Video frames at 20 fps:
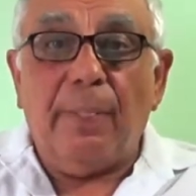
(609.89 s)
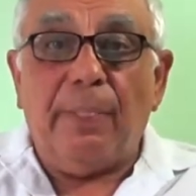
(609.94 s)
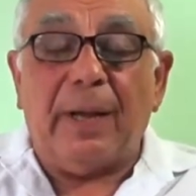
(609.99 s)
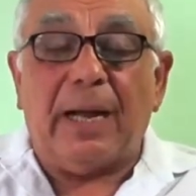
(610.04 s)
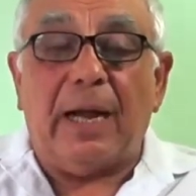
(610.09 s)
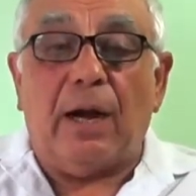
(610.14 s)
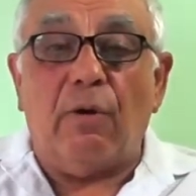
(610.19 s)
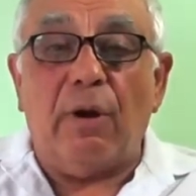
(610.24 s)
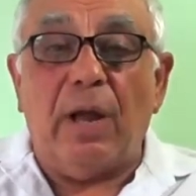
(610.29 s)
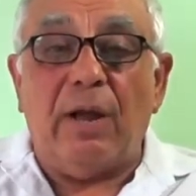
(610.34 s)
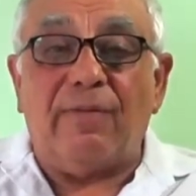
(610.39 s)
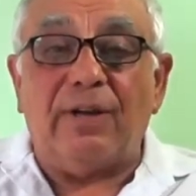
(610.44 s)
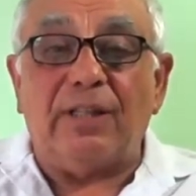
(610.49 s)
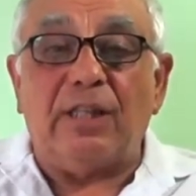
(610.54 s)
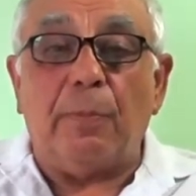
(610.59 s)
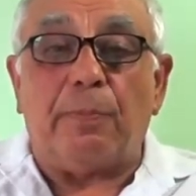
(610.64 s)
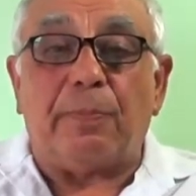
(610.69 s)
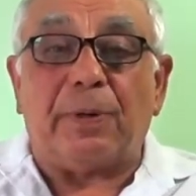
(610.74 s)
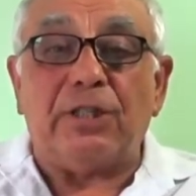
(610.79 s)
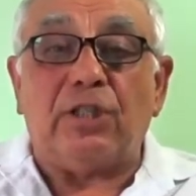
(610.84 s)
However,
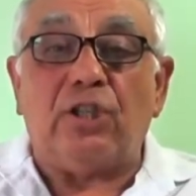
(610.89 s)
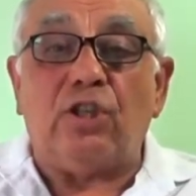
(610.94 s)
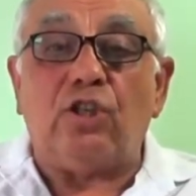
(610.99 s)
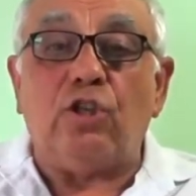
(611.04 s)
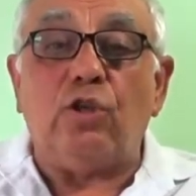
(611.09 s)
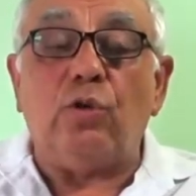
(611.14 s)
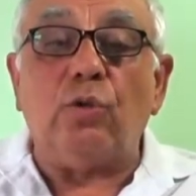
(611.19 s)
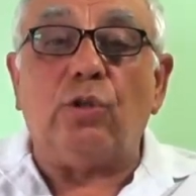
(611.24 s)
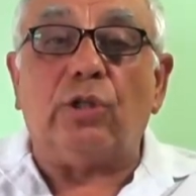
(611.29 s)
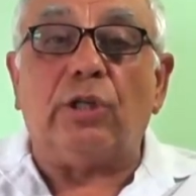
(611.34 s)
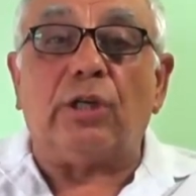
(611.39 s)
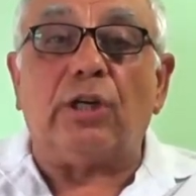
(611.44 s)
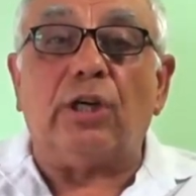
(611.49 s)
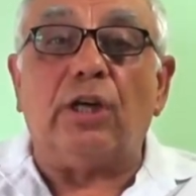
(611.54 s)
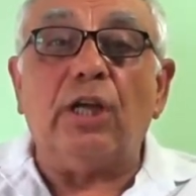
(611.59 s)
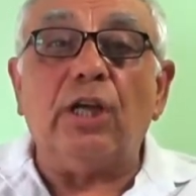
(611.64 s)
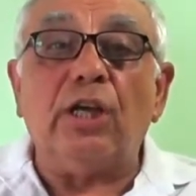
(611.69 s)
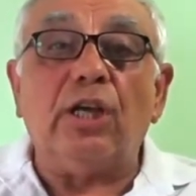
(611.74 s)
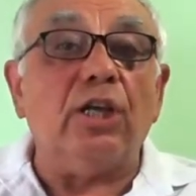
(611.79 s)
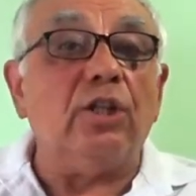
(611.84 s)
the persecutor
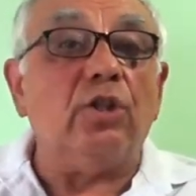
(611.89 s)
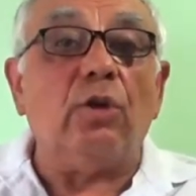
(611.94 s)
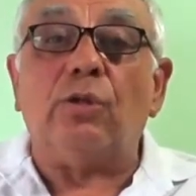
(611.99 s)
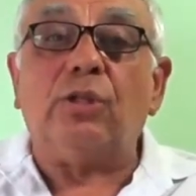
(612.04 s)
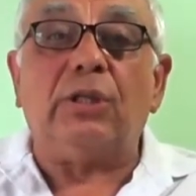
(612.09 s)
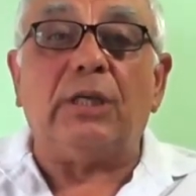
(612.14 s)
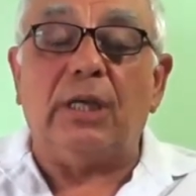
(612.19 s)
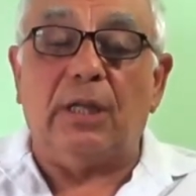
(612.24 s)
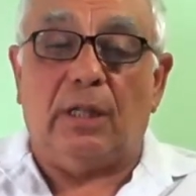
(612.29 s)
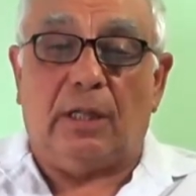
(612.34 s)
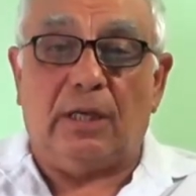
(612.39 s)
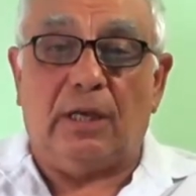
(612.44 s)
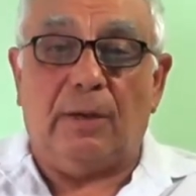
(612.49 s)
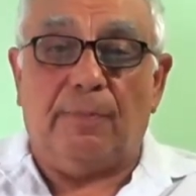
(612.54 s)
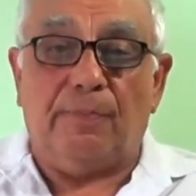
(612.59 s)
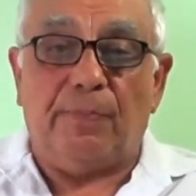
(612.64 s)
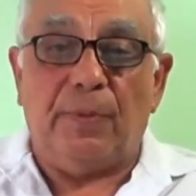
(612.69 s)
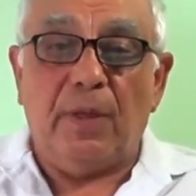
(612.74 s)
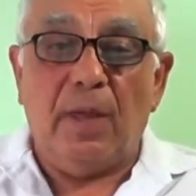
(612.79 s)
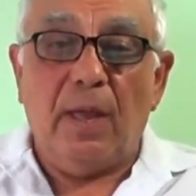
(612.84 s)
cannot kill him
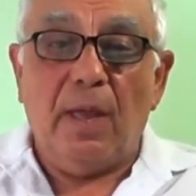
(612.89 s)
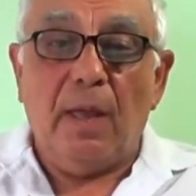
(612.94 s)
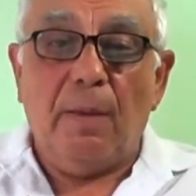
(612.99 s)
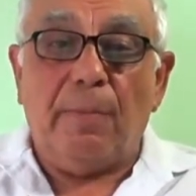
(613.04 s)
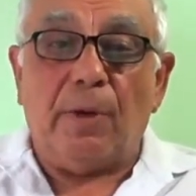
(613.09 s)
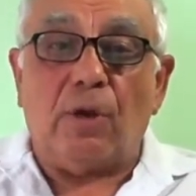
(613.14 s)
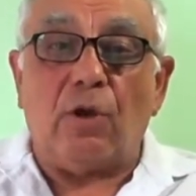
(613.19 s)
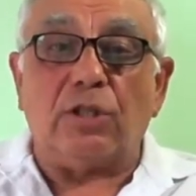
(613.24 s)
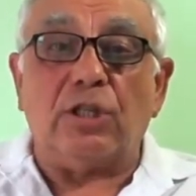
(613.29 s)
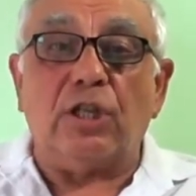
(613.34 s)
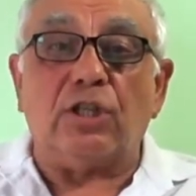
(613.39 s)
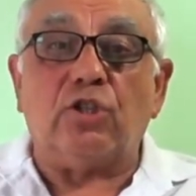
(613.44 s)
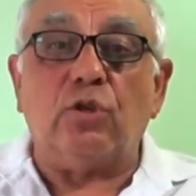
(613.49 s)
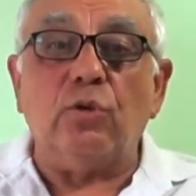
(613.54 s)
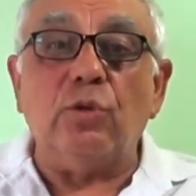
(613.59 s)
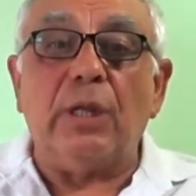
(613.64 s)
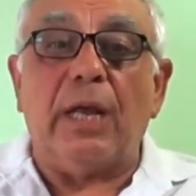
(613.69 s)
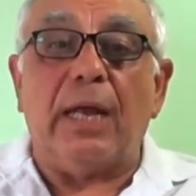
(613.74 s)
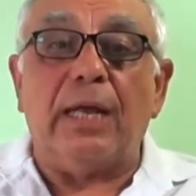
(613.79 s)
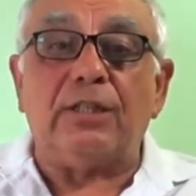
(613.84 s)
because as
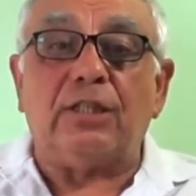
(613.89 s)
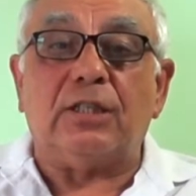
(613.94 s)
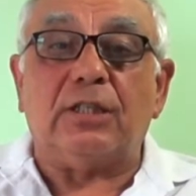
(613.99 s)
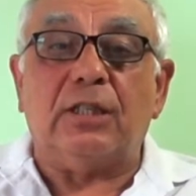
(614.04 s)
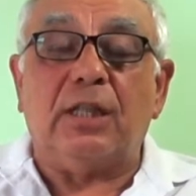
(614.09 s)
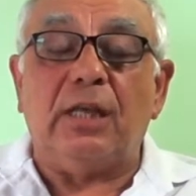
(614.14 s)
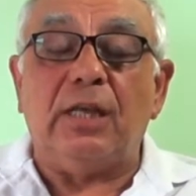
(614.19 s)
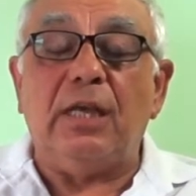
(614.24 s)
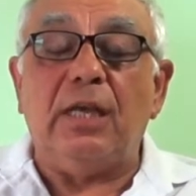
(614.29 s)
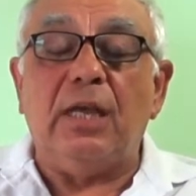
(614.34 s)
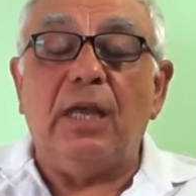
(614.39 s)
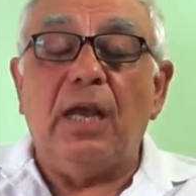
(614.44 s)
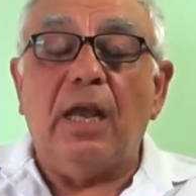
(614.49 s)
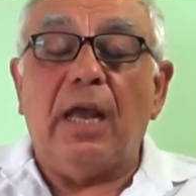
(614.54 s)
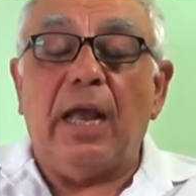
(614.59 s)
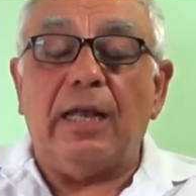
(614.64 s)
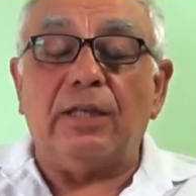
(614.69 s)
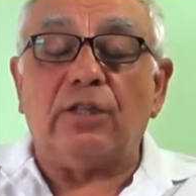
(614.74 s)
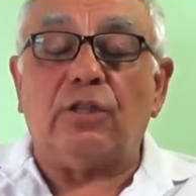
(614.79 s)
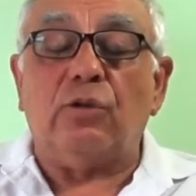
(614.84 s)
soon as the
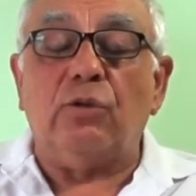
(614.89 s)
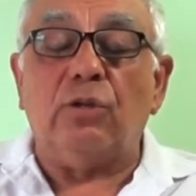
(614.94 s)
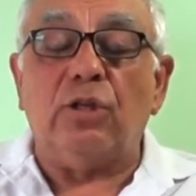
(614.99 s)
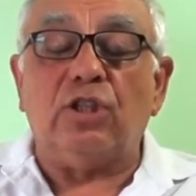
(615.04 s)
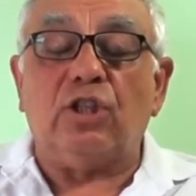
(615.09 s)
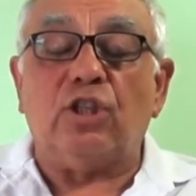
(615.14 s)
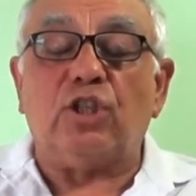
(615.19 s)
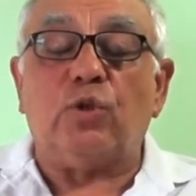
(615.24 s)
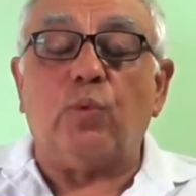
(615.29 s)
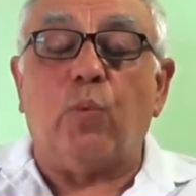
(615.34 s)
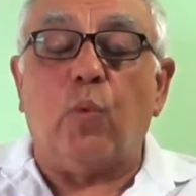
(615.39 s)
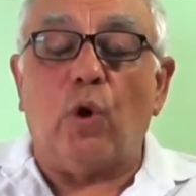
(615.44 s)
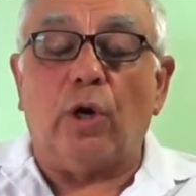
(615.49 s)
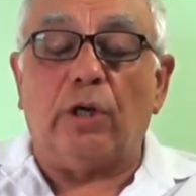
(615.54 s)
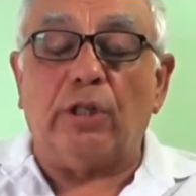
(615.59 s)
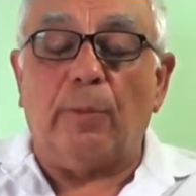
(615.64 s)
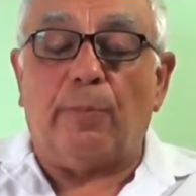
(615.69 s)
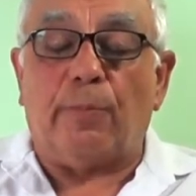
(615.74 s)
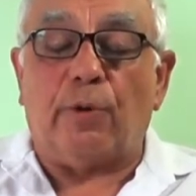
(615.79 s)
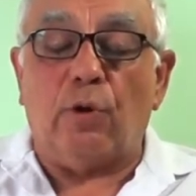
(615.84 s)
as soon as the sword
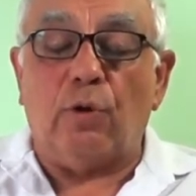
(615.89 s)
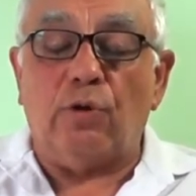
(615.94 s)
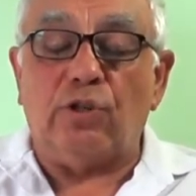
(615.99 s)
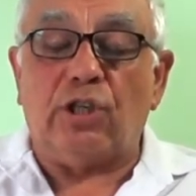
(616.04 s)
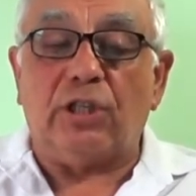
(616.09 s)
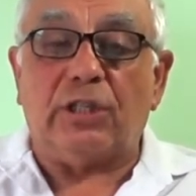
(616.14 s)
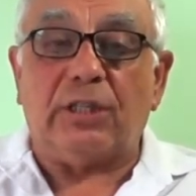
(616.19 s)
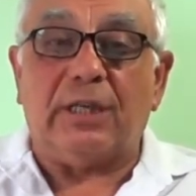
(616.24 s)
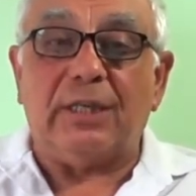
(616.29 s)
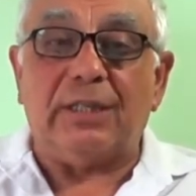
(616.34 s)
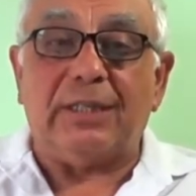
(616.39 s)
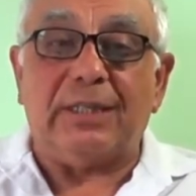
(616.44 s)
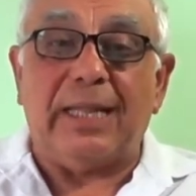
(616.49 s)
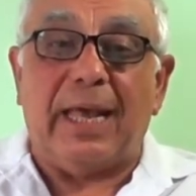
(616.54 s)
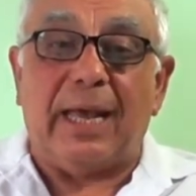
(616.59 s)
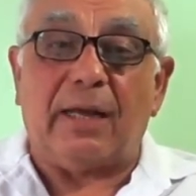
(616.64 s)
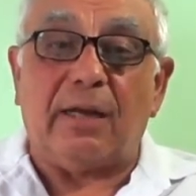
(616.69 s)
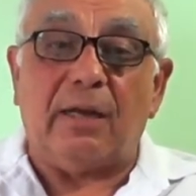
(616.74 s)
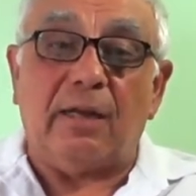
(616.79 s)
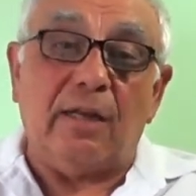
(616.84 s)
approaches his
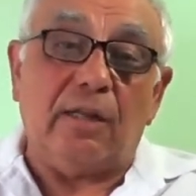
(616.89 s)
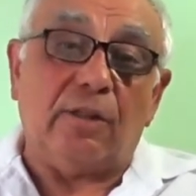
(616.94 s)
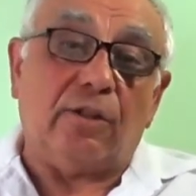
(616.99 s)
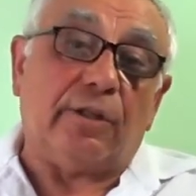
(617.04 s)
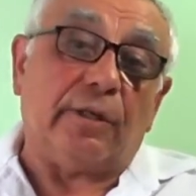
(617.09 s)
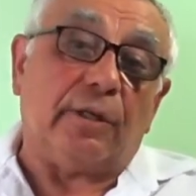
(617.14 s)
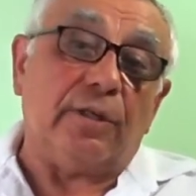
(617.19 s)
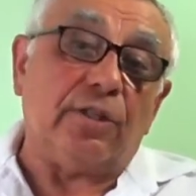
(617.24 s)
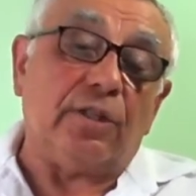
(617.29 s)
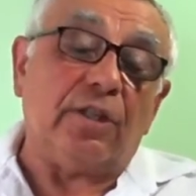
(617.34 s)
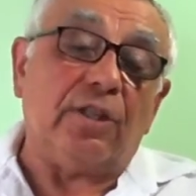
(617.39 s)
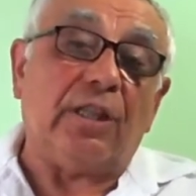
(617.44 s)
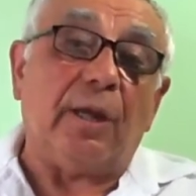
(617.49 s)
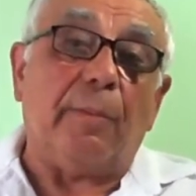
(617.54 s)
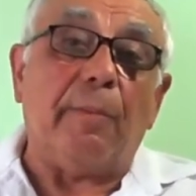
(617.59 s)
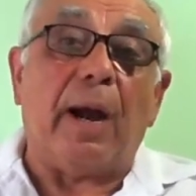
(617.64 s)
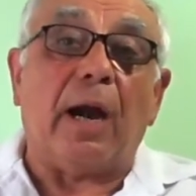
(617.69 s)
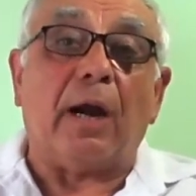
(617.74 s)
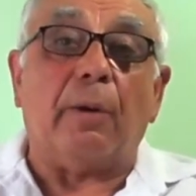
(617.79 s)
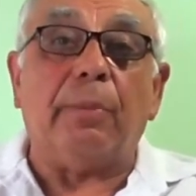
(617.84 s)
neck, it turns into
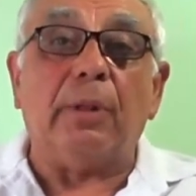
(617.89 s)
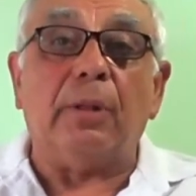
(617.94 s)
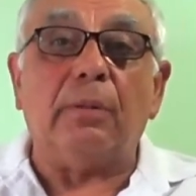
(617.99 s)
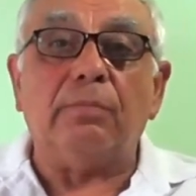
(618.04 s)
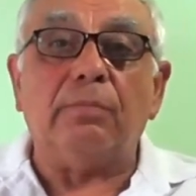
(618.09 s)
marble.